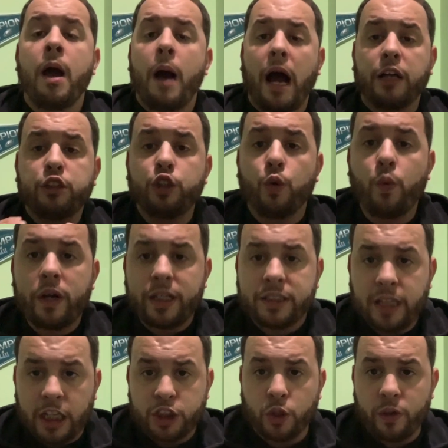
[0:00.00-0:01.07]
I do want to
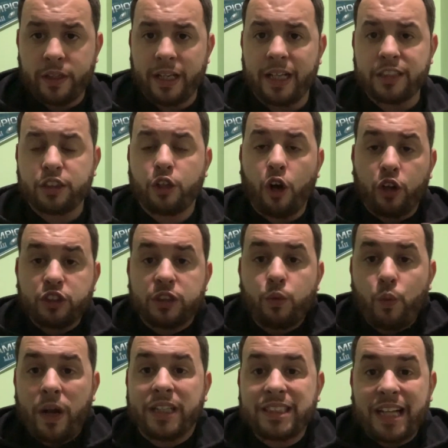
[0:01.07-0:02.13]
touch on this. Carson
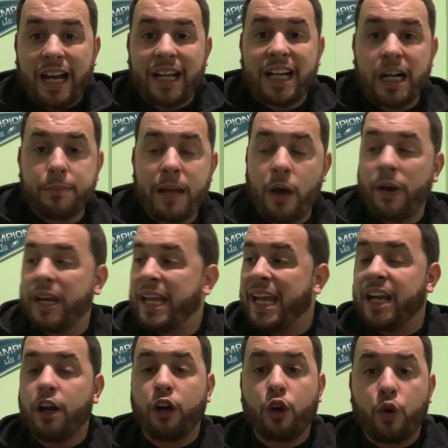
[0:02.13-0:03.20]
Wentz got to come out and
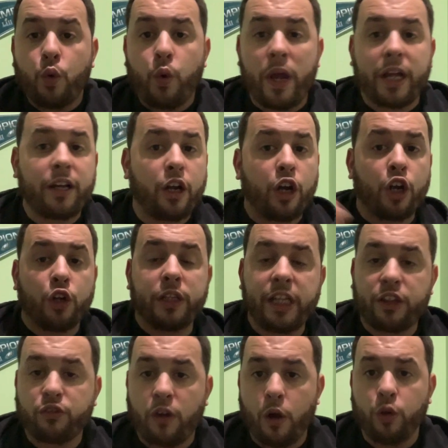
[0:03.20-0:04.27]
hit quick early
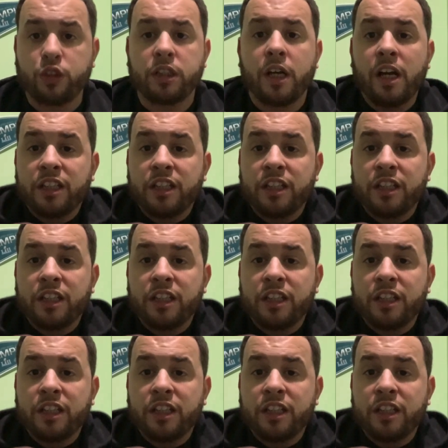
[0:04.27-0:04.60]
throws